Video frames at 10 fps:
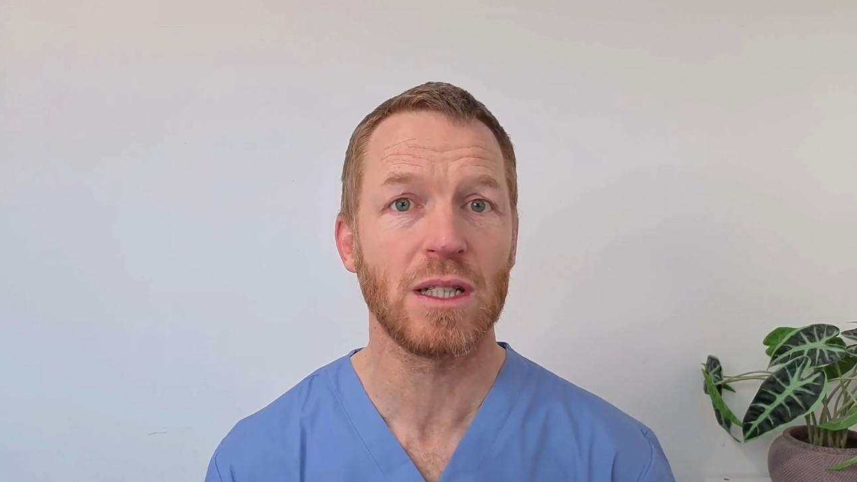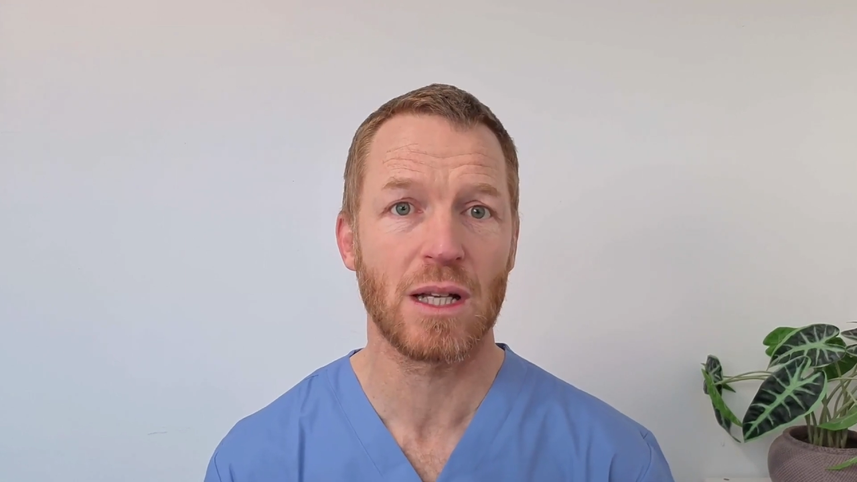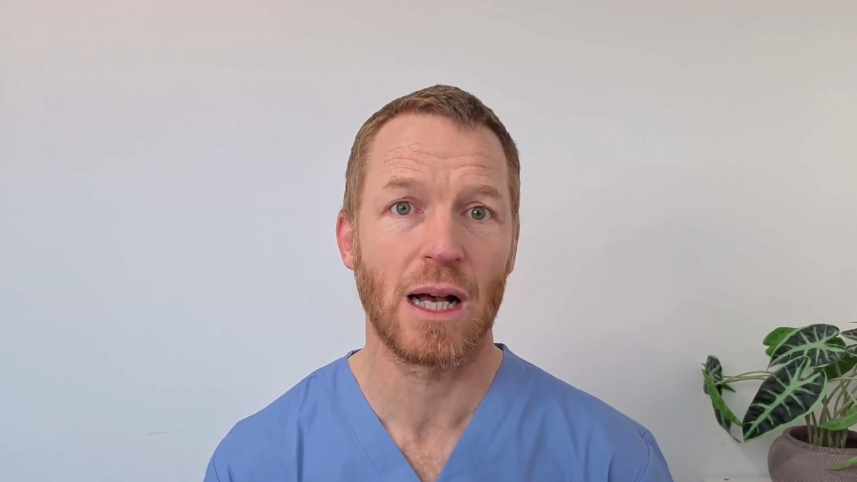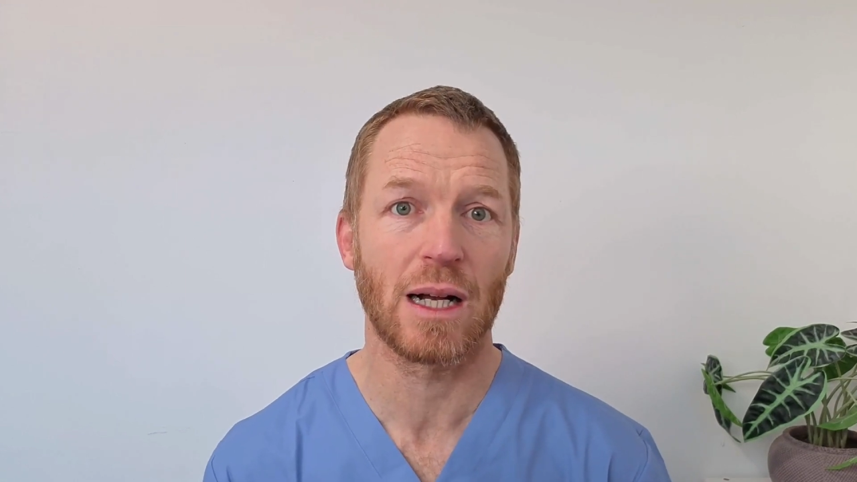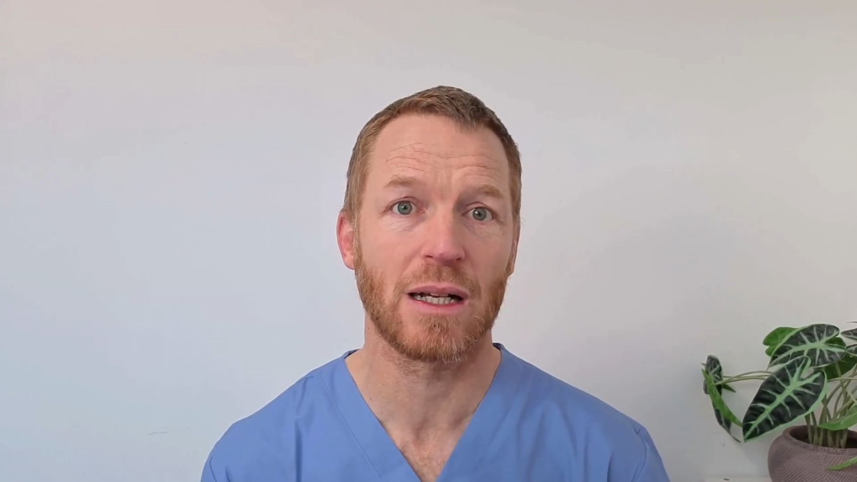
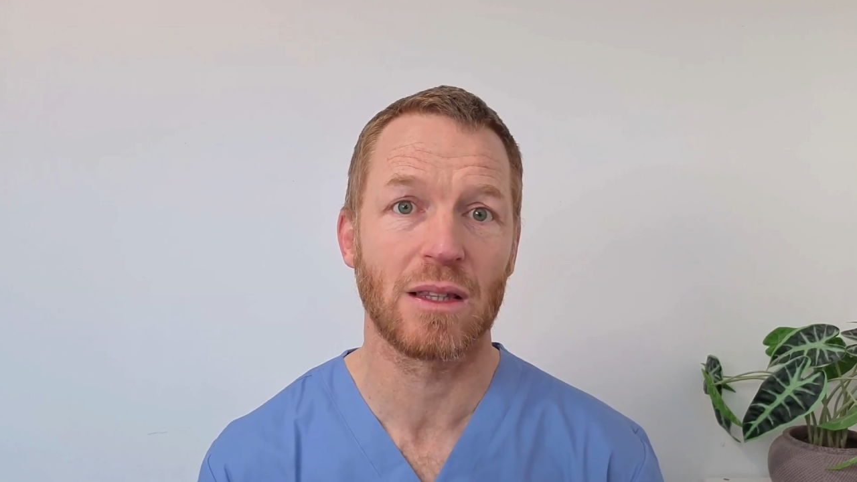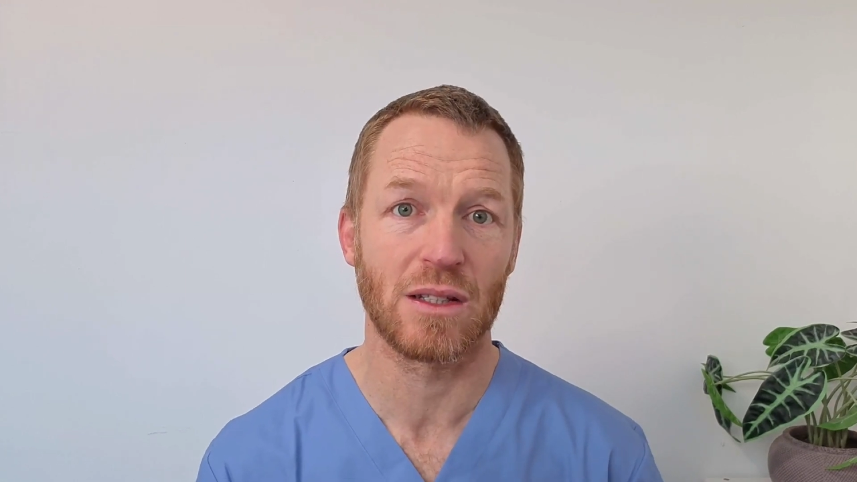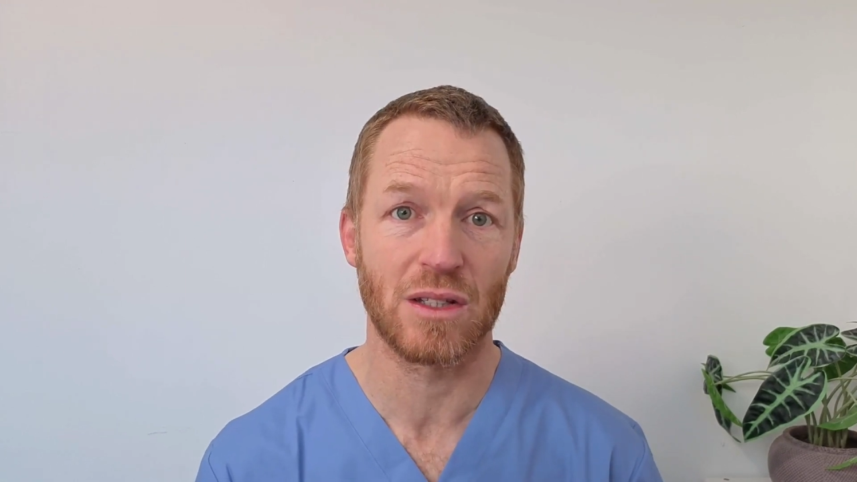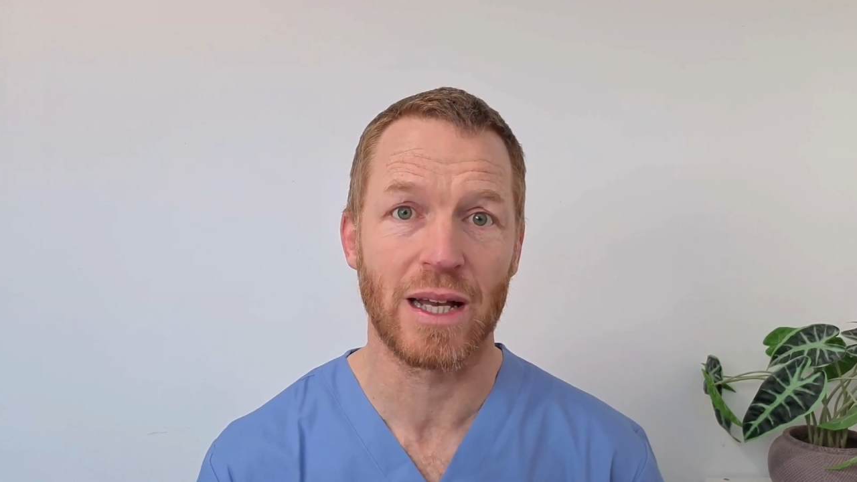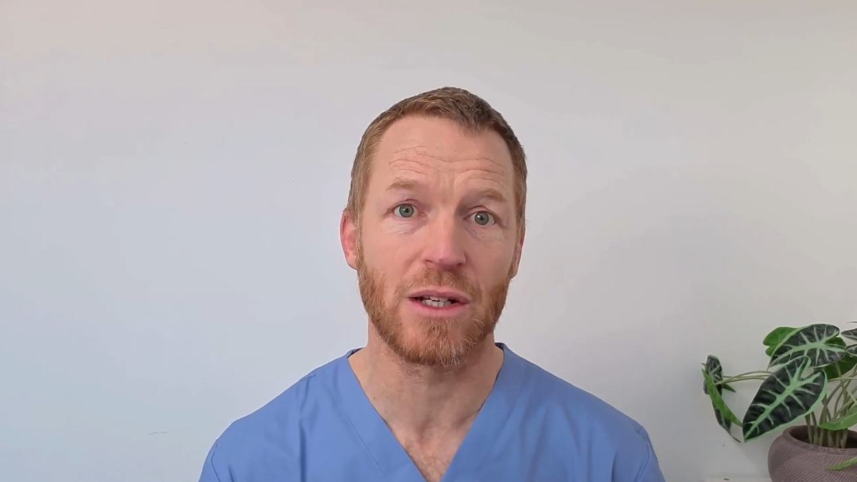target this
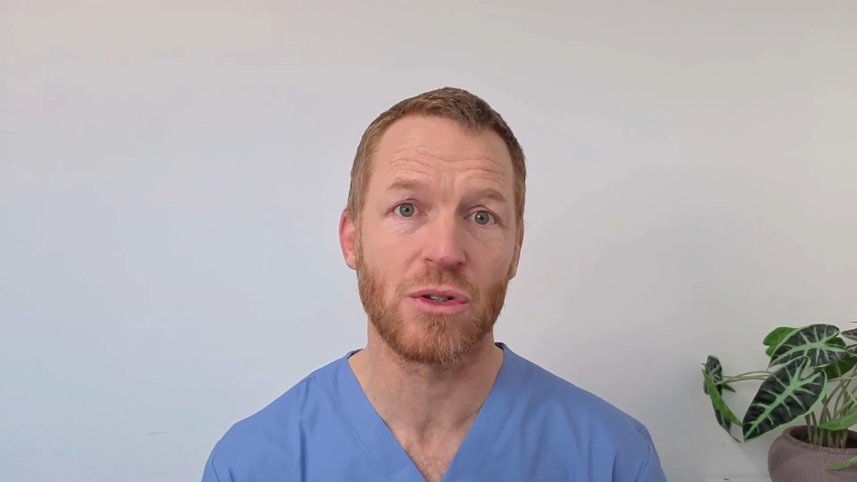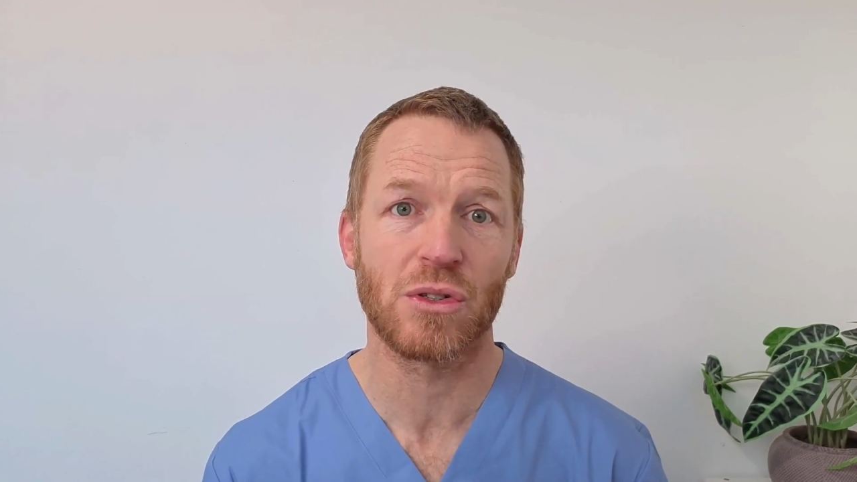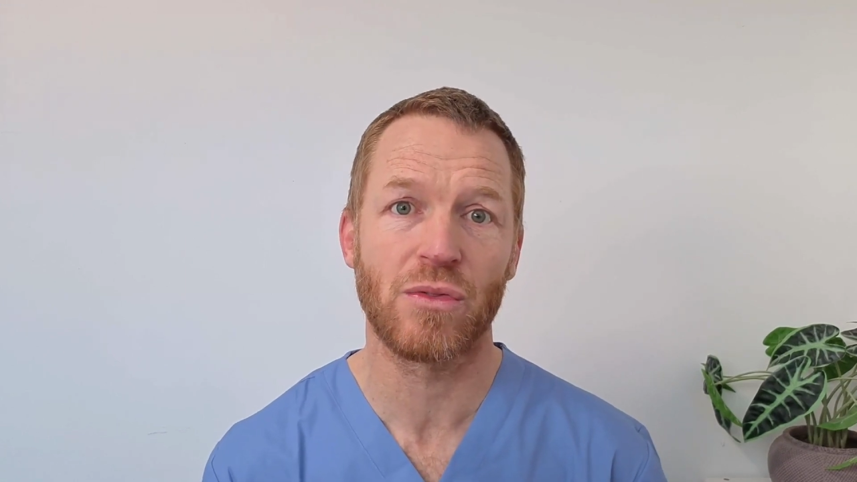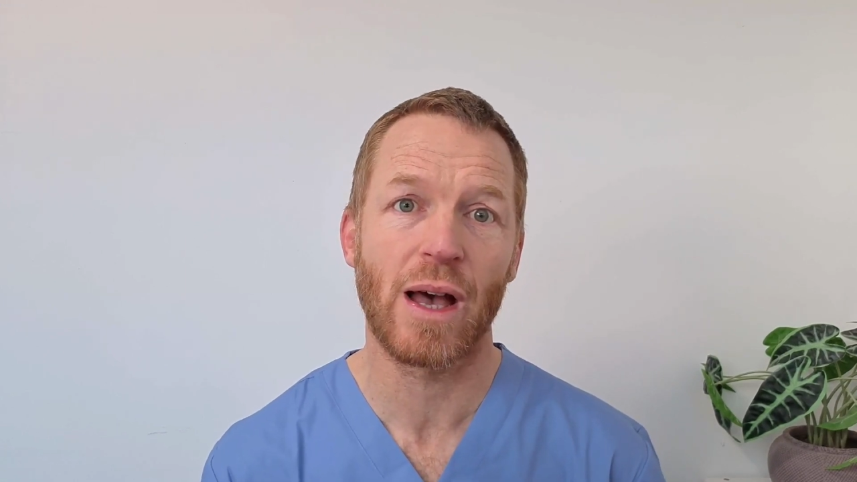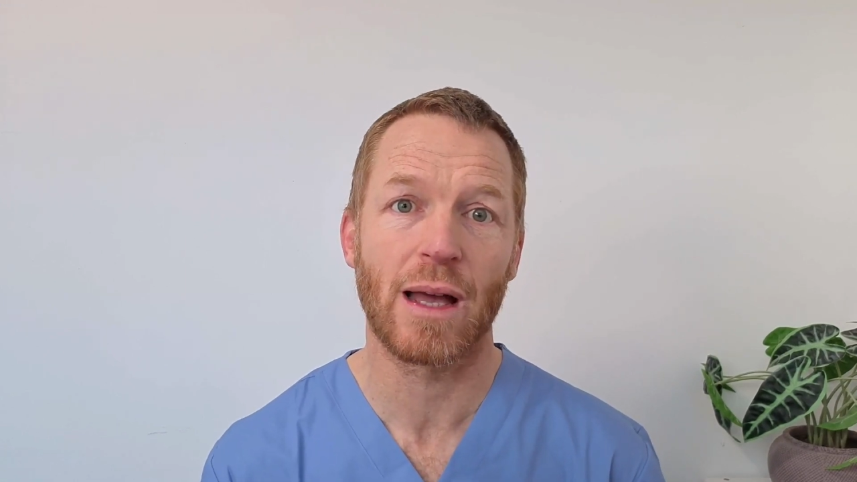dangerous
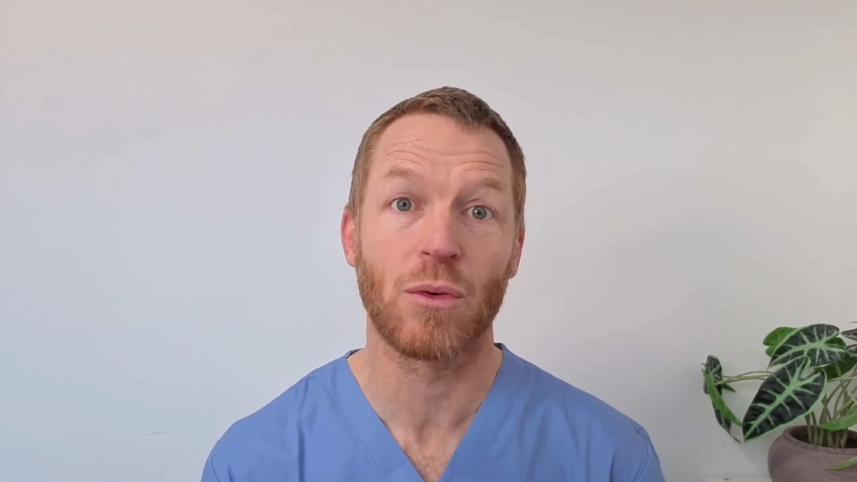fat